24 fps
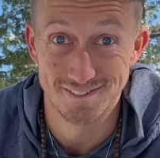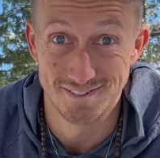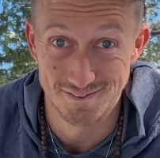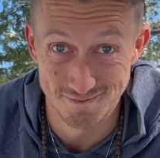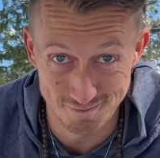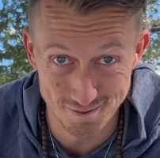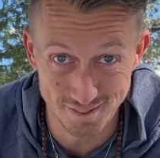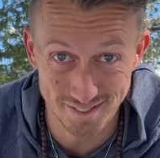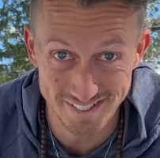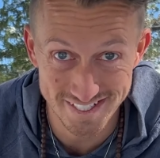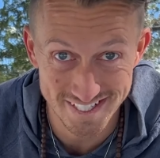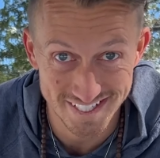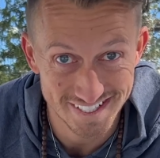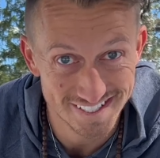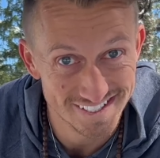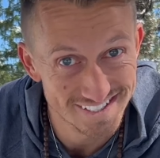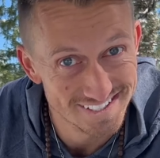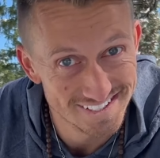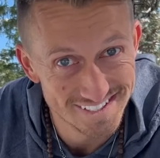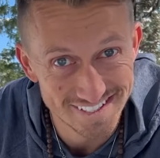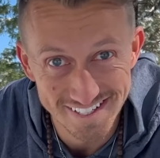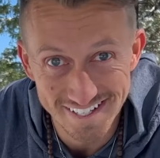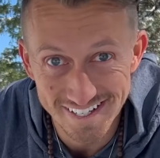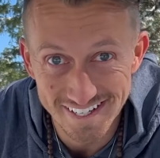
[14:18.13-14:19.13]
really?
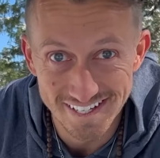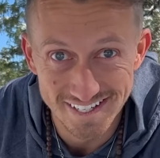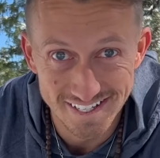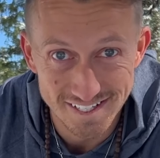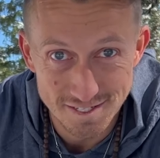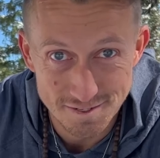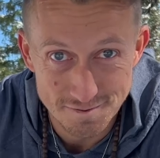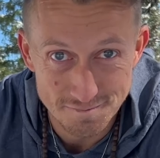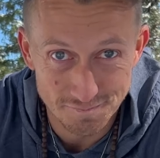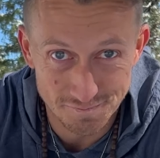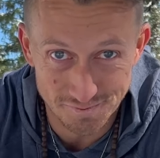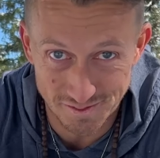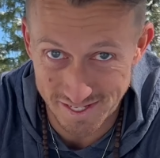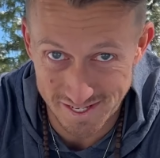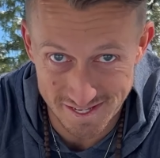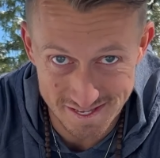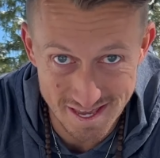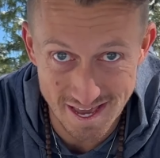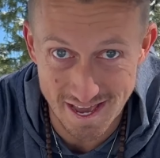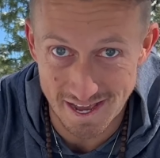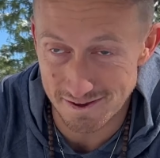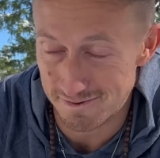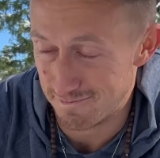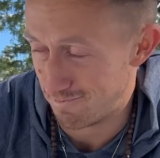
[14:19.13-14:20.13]
Like,
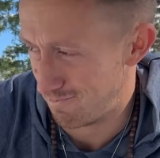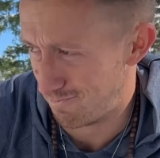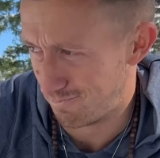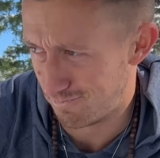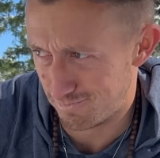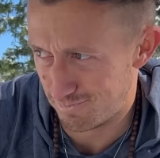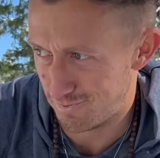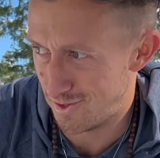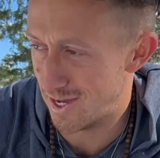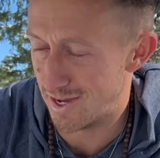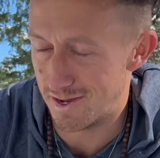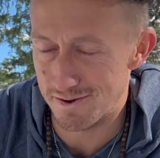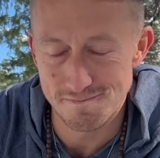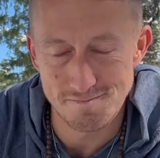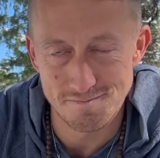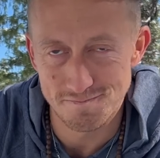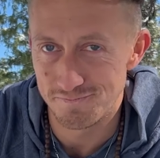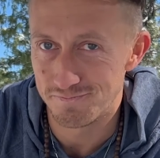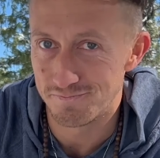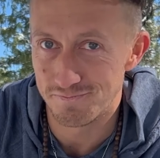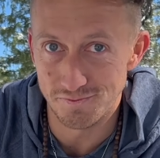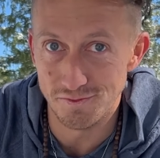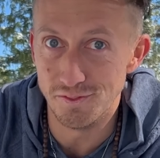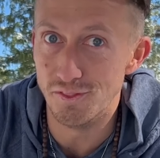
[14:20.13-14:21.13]
yeah, yeah.
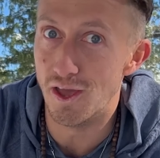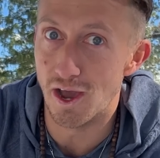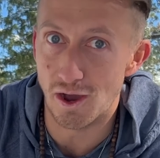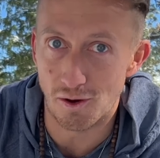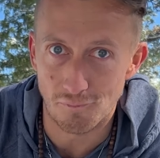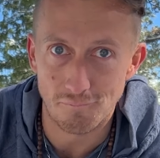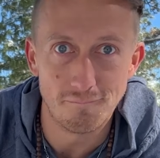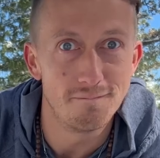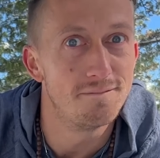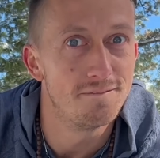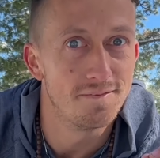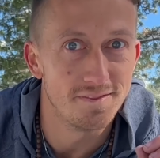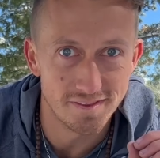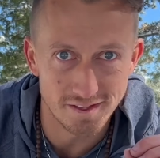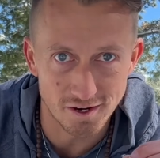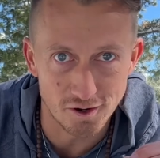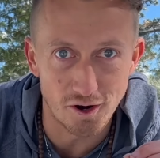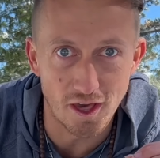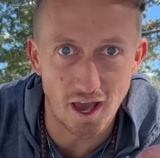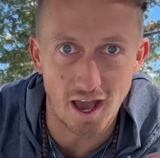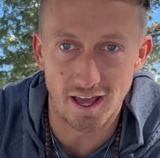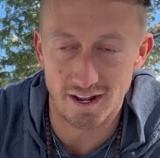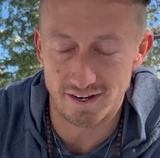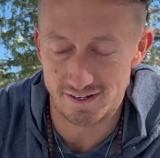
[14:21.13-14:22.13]
No, they're
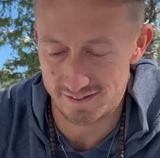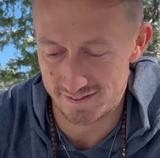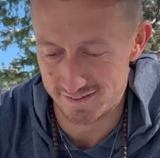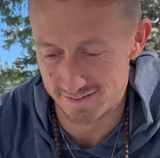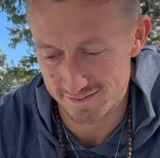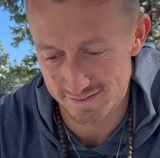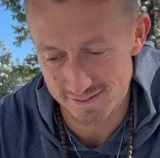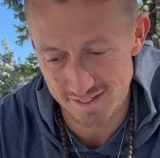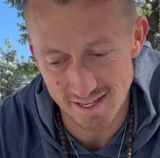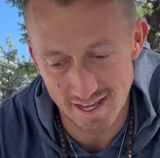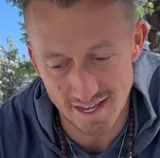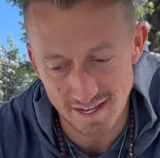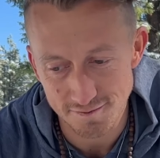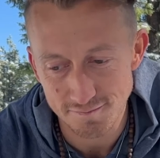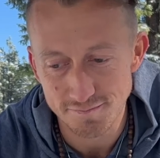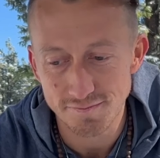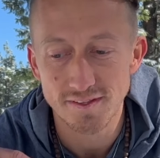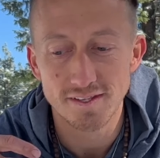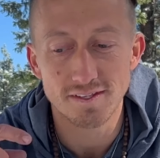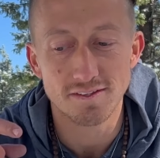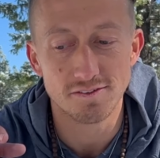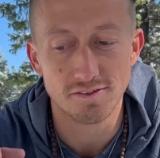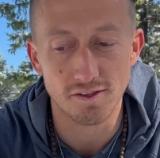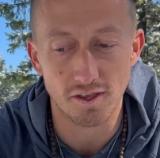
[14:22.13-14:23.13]
not. Okay.
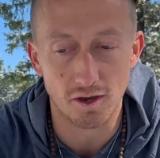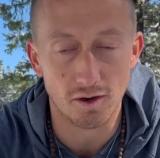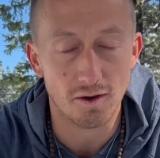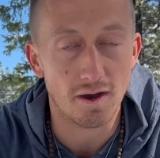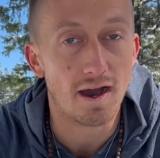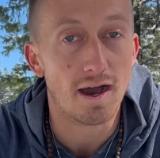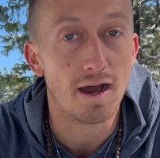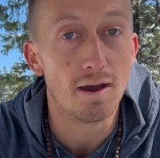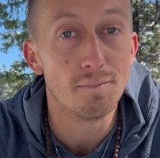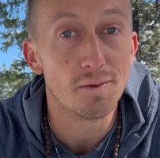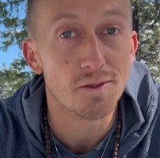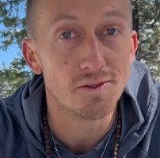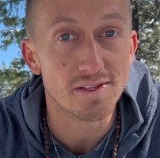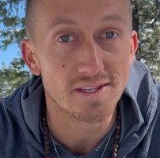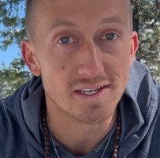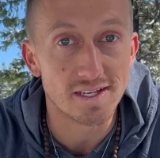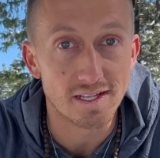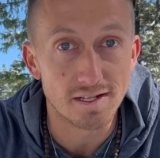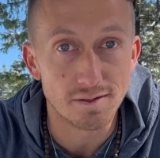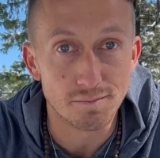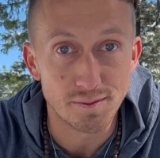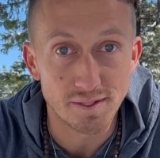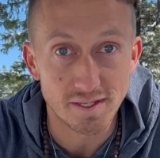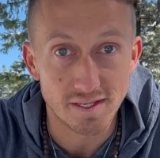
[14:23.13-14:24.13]
So I'm only
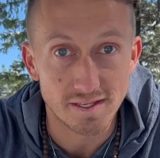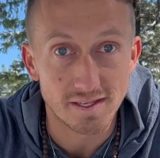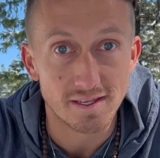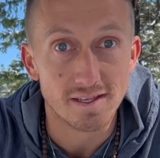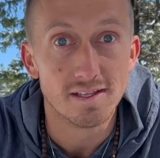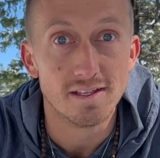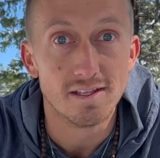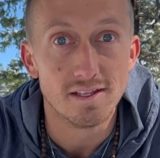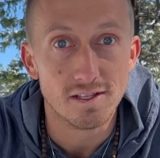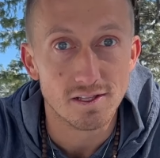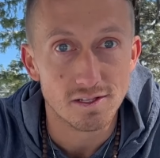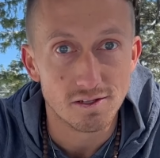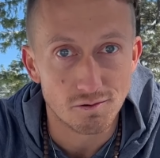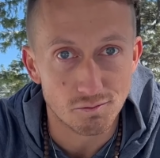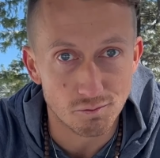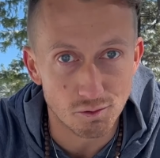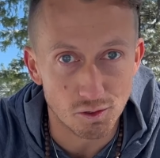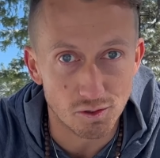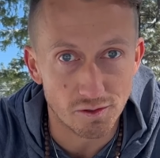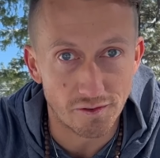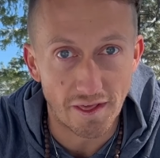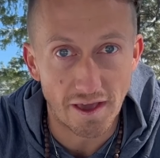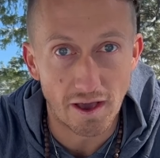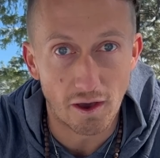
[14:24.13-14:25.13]
going to be
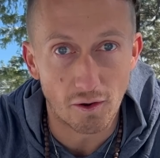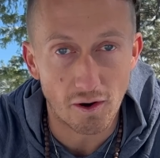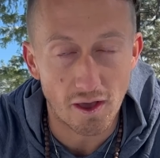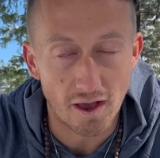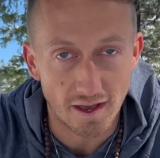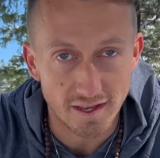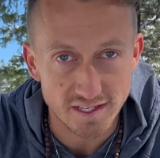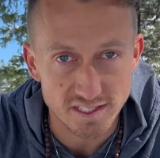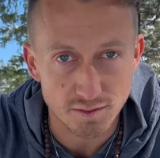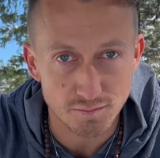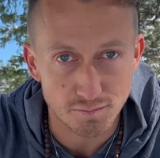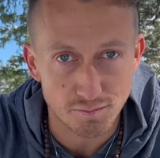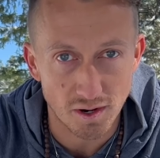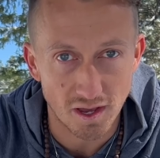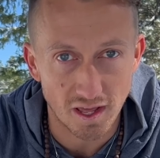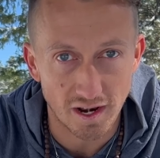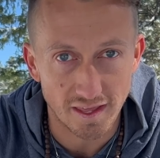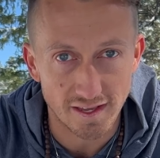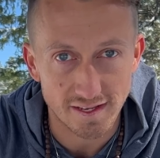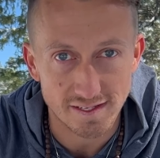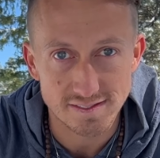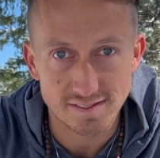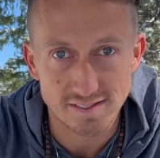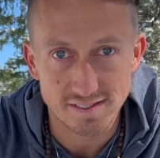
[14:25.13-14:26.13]
rolling out awesome
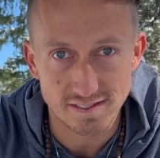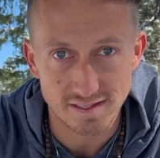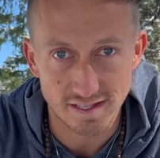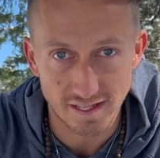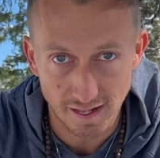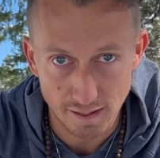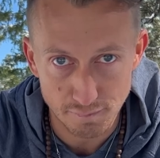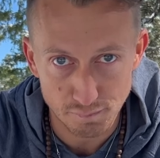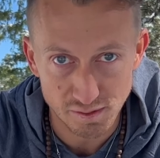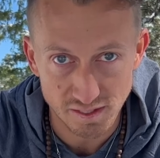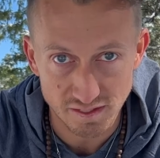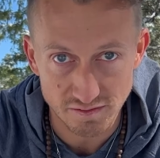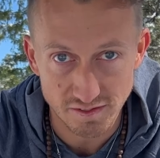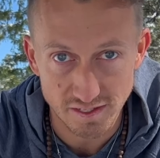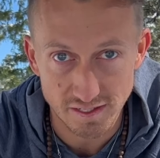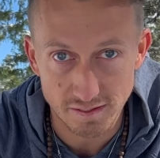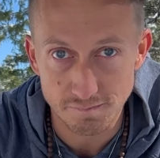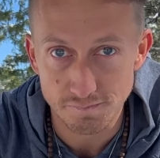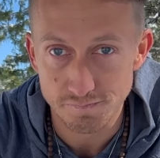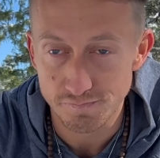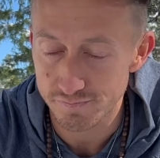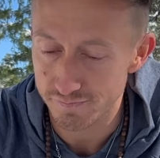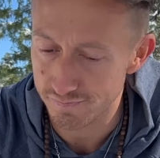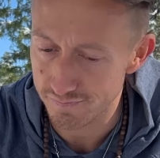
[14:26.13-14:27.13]
products that I believe in,
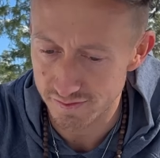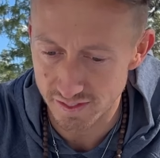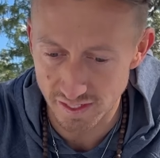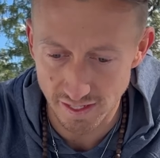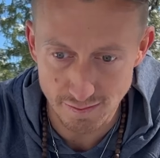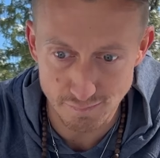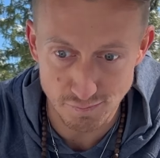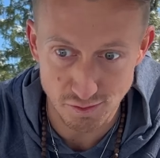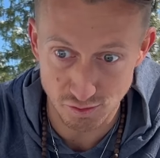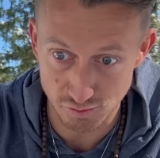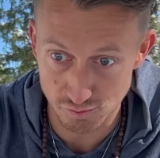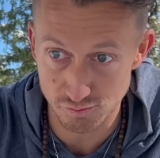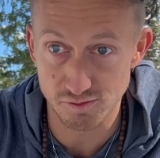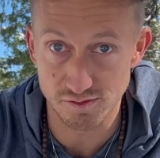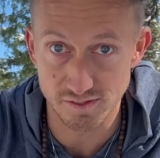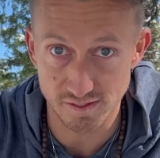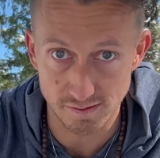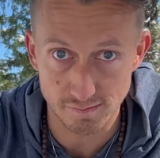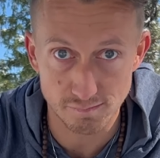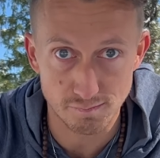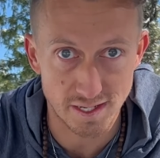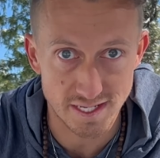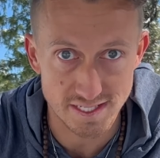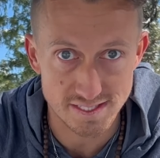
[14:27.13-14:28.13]
that I'm
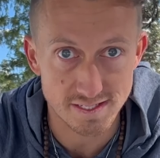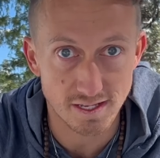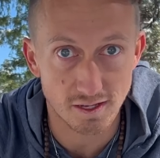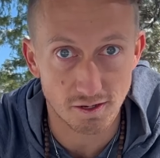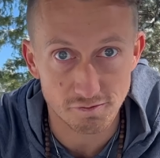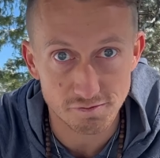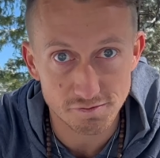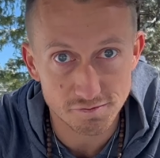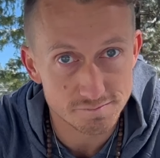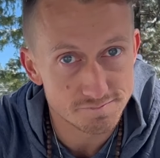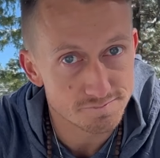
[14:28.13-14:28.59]
using myself.